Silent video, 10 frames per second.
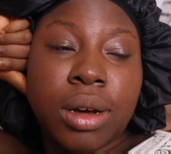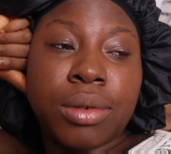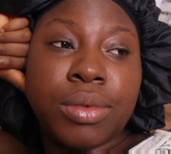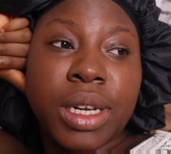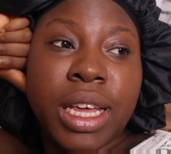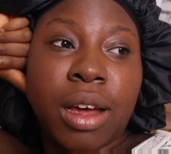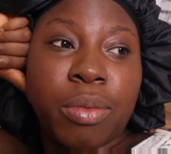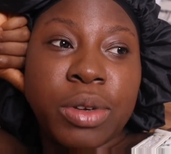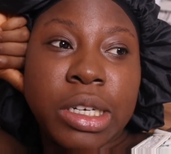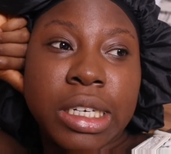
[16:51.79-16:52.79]
I'll really
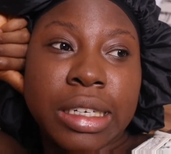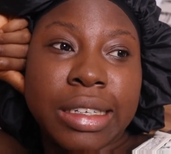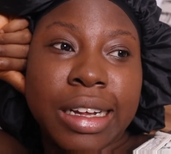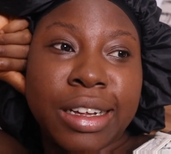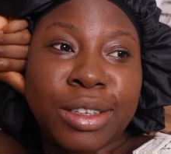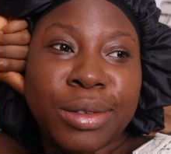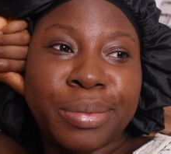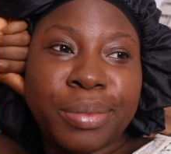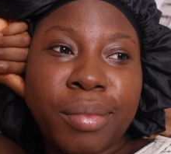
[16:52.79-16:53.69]
appreciate that.